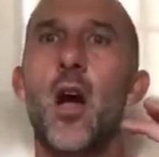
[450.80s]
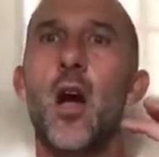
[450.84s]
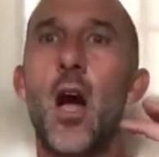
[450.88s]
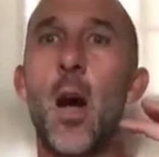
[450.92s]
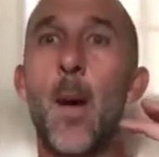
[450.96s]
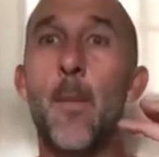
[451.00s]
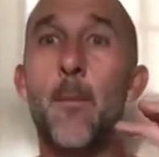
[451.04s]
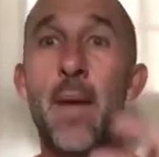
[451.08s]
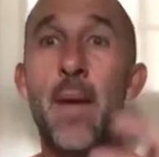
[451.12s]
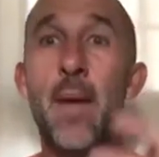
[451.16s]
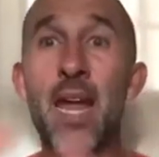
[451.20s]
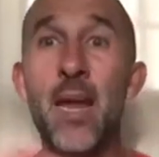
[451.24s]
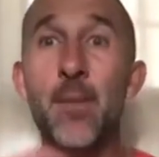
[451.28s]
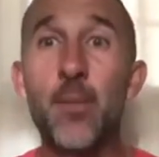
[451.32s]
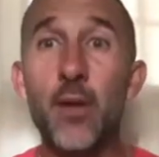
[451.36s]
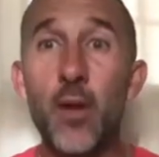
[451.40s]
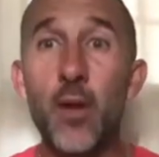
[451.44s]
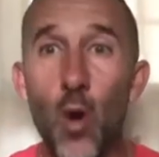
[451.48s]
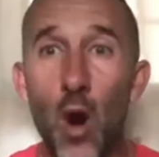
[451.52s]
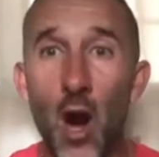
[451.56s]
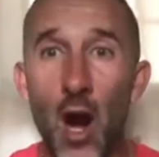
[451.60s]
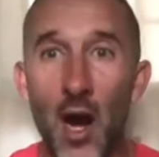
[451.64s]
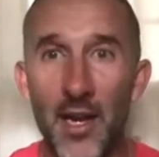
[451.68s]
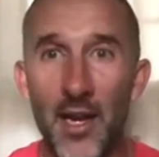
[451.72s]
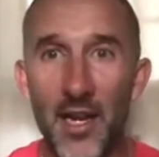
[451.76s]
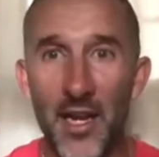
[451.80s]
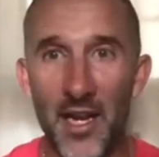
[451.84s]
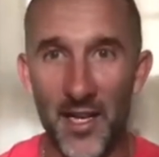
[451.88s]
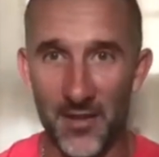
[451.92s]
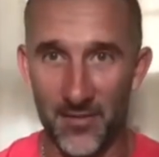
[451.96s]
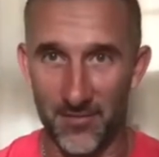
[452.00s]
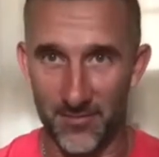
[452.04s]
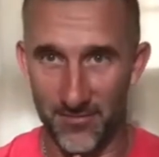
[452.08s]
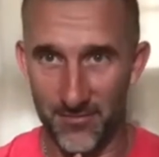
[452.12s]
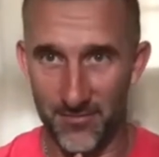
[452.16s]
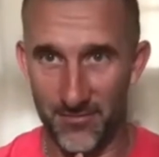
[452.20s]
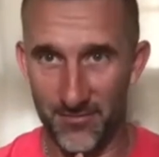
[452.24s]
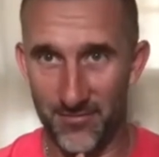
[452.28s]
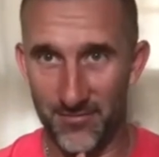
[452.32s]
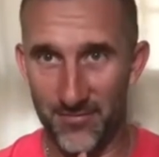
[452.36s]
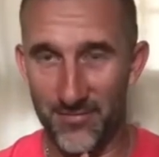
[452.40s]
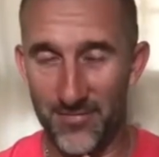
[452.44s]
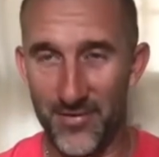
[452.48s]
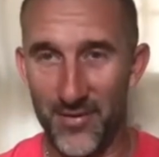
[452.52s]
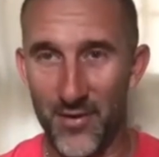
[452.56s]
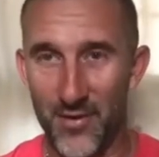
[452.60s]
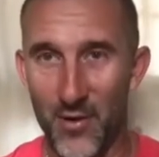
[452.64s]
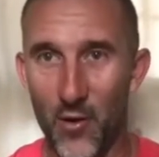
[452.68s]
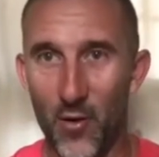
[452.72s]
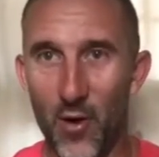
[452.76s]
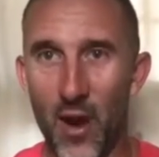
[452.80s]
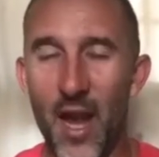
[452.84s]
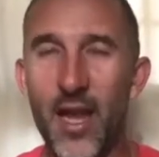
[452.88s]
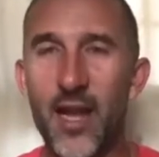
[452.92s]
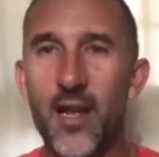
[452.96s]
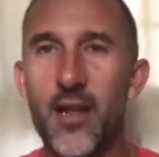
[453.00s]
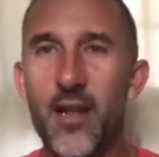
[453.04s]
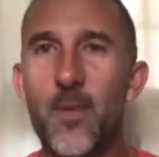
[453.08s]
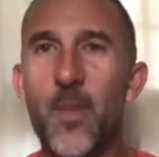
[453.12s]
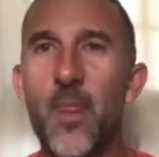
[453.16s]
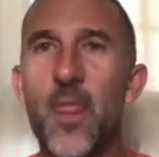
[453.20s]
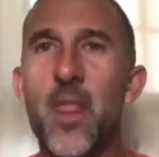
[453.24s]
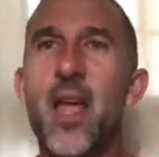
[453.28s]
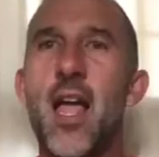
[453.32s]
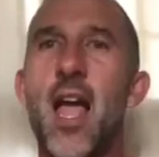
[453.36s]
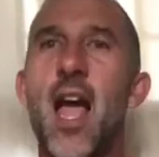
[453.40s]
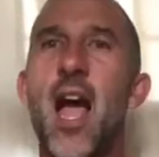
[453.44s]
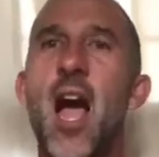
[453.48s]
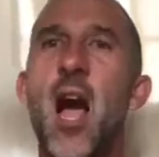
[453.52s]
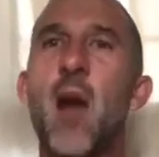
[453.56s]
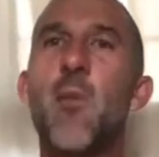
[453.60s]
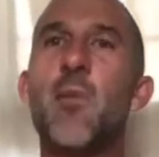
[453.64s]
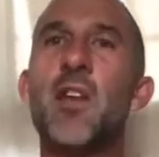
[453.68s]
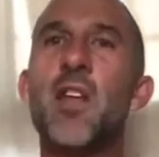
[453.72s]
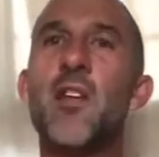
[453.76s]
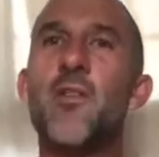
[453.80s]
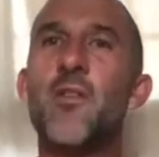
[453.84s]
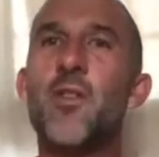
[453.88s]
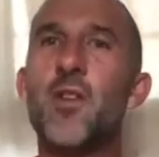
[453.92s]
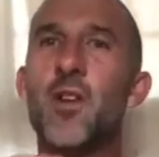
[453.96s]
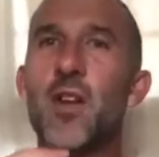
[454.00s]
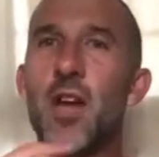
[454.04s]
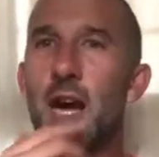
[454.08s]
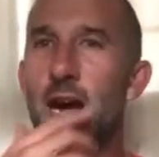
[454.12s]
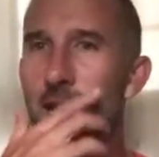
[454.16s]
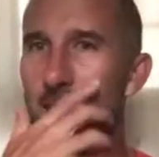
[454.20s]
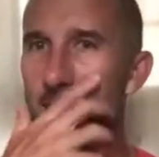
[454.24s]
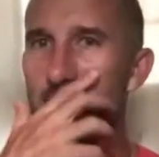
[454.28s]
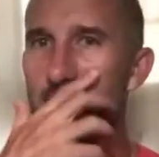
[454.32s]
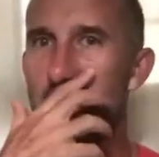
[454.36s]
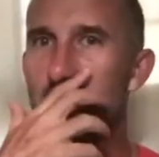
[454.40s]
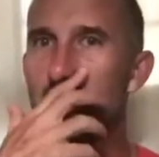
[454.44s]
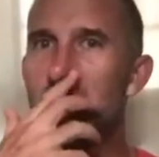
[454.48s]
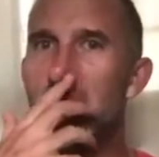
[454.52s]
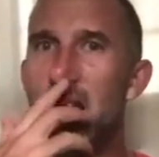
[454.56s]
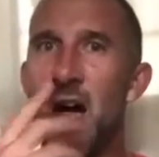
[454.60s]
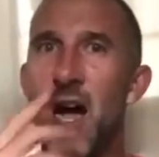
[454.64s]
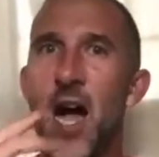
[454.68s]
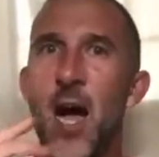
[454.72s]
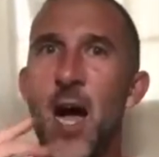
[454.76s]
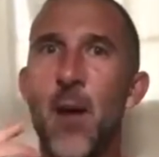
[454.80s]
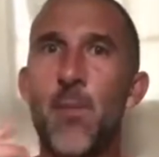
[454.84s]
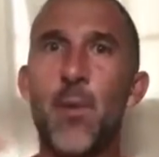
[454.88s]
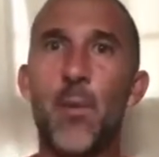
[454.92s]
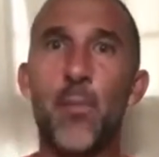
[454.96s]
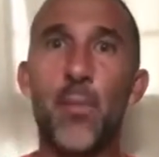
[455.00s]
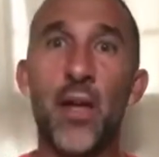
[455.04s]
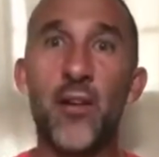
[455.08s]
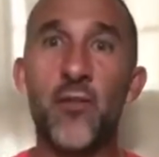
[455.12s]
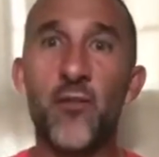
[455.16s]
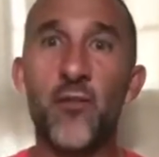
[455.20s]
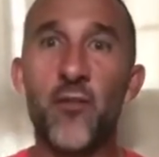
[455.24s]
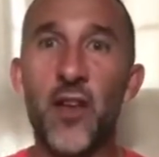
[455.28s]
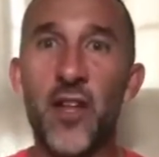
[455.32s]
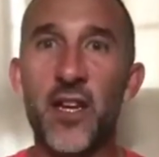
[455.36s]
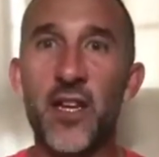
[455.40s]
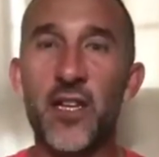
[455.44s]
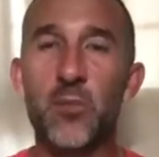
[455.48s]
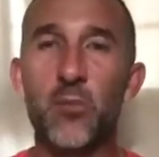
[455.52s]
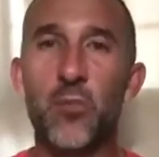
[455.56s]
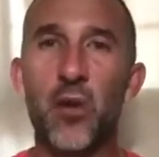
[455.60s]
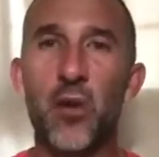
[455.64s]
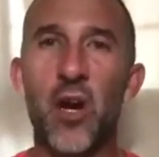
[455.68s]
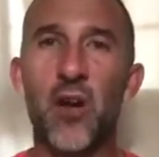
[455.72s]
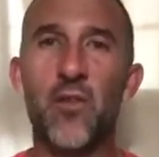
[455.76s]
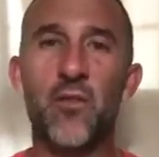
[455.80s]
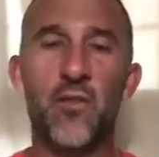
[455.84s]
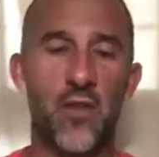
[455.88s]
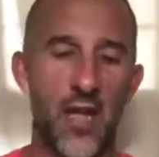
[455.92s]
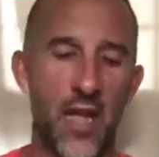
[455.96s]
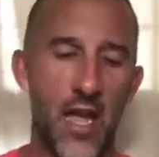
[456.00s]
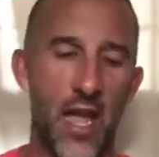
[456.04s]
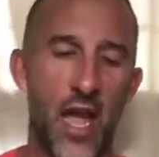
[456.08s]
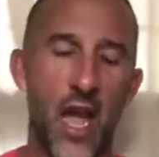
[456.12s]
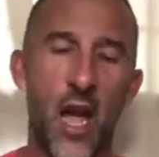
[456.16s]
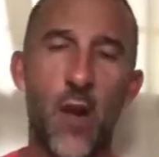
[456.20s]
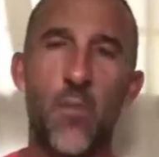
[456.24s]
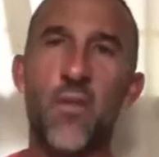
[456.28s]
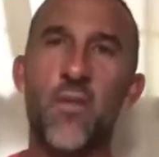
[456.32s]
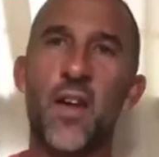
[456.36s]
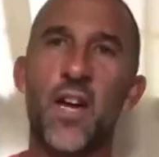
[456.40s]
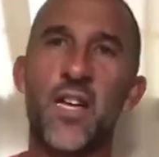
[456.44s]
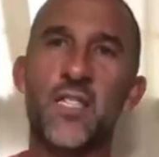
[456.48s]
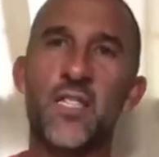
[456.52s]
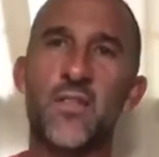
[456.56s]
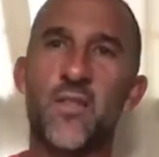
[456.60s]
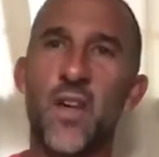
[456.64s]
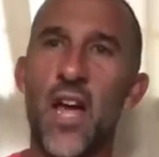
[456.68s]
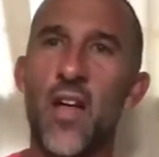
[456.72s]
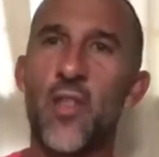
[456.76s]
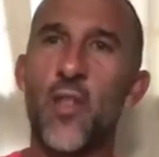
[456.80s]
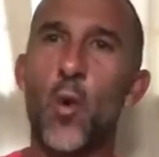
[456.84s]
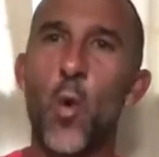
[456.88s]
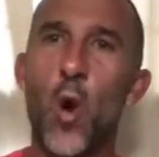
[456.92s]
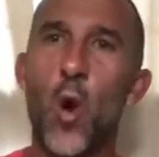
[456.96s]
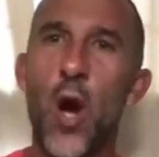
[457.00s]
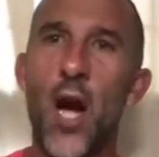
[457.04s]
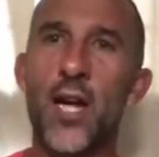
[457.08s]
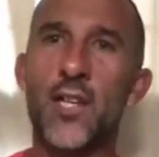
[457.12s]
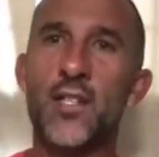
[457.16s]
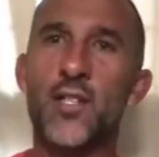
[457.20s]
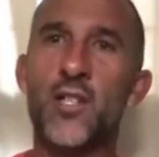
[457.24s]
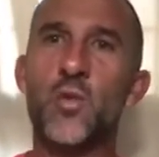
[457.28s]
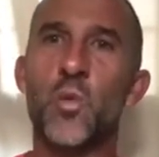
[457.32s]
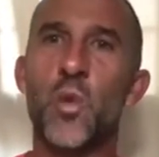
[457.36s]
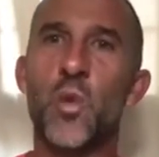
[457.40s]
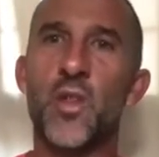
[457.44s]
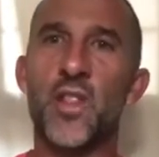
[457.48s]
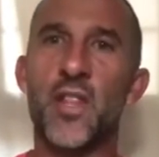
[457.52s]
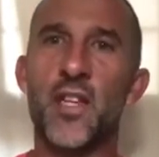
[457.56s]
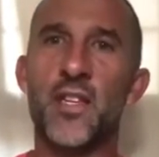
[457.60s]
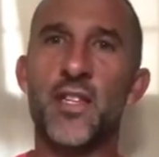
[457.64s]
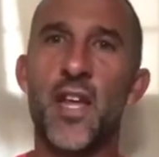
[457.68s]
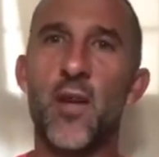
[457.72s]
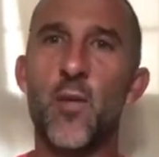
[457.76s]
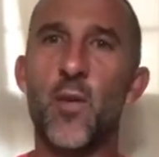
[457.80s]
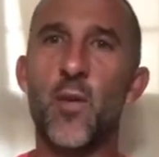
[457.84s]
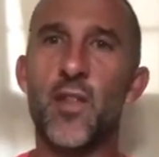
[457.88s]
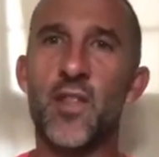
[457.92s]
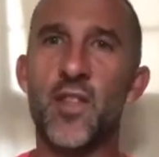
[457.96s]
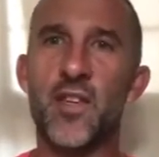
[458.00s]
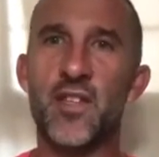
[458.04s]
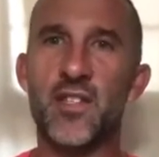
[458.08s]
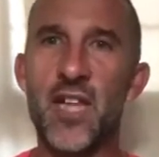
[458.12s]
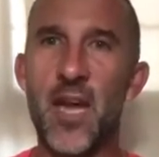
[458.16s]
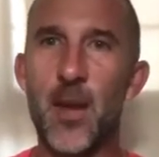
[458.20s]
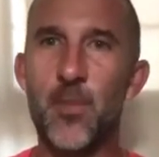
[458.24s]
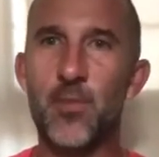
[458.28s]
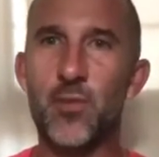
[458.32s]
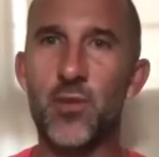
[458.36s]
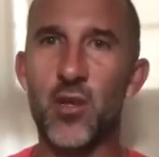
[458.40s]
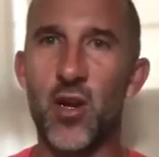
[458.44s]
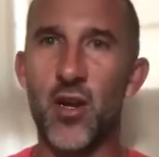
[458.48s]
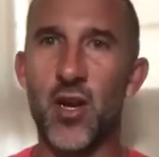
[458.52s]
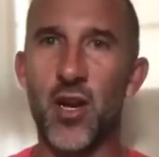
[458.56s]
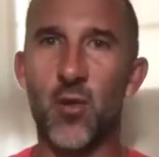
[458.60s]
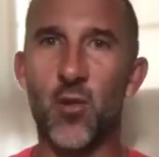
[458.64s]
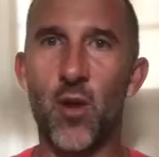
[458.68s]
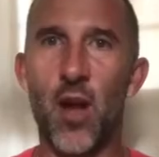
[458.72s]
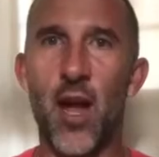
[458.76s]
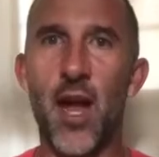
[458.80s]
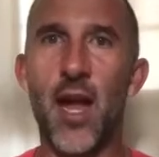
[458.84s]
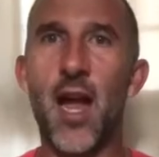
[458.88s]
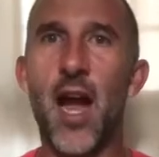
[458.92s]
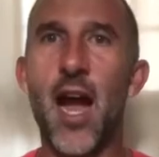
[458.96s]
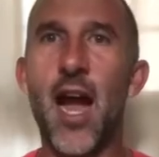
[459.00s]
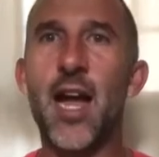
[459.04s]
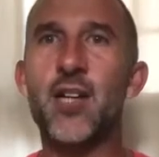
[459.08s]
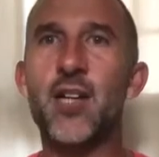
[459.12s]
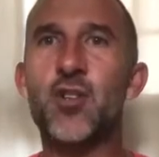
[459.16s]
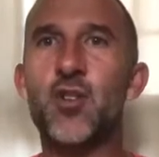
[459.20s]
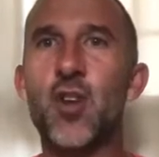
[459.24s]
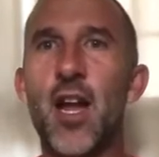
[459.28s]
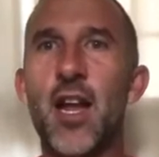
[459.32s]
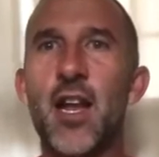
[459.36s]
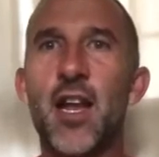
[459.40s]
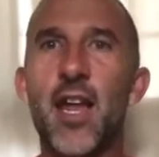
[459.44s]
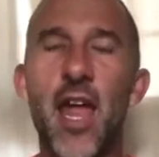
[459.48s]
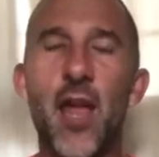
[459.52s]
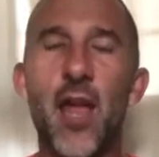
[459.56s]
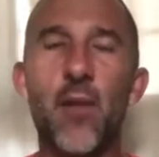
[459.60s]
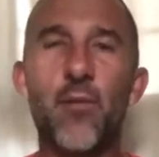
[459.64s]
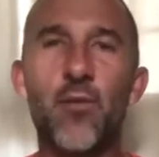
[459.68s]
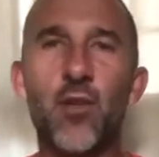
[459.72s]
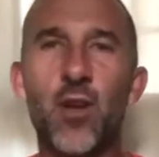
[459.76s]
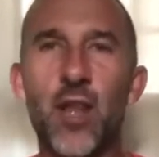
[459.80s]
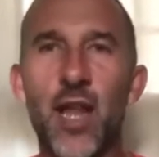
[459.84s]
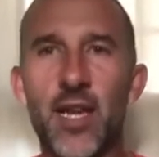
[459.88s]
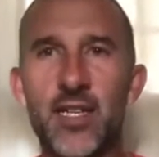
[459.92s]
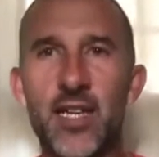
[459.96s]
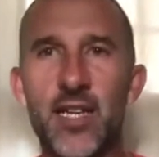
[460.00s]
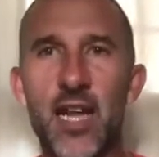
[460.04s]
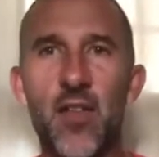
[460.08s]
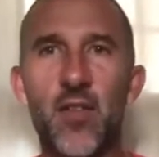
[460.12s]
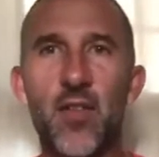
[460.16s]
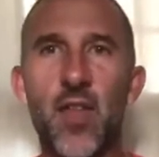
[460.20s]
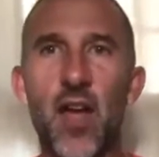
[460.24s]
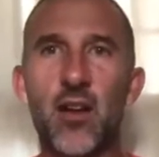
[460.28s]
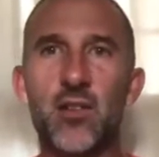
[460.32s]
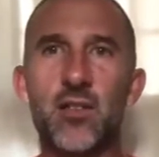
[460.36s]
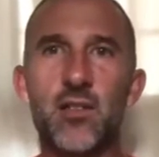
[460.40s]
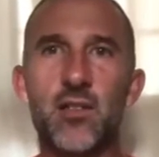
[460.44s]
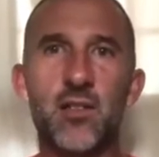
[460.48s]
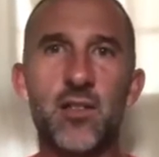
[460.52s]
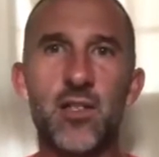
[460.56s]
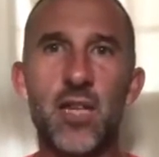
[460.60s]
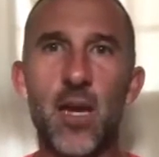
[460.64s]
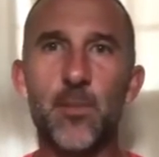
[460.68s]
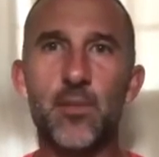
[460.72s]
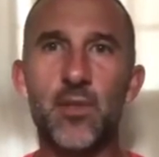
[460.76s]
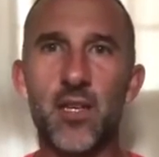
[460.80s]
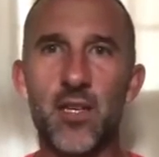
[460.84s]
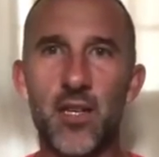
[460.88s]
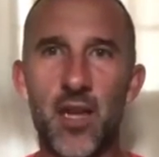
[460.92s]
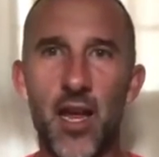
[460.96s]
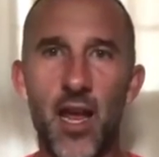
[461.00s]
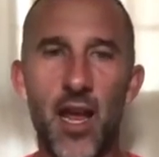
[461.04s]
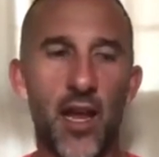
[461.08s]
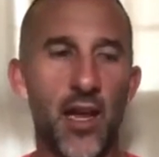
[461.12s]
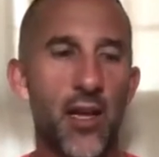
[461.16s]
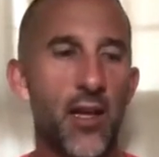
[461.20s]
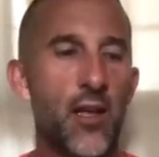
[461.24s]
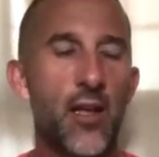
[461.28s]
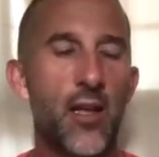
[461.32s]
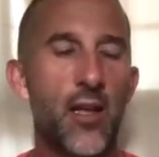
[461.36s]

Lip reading: a baby walking. All right? How many of you guys, I'm a big fitness buff, how many of you guys have had the watches with the steps on it, right? I try to aim for like 10,000 steps a day.